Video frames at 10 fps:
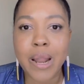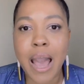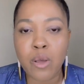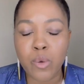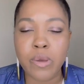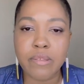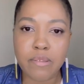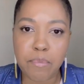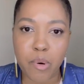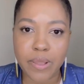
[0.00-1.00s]
how you can
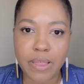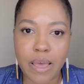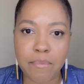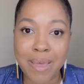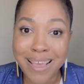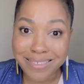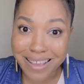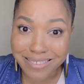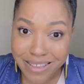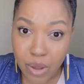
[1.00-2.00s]
support them. Does
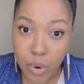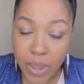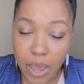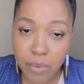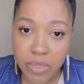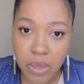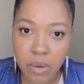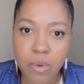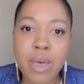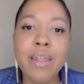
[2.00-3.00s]
that sound okay with you?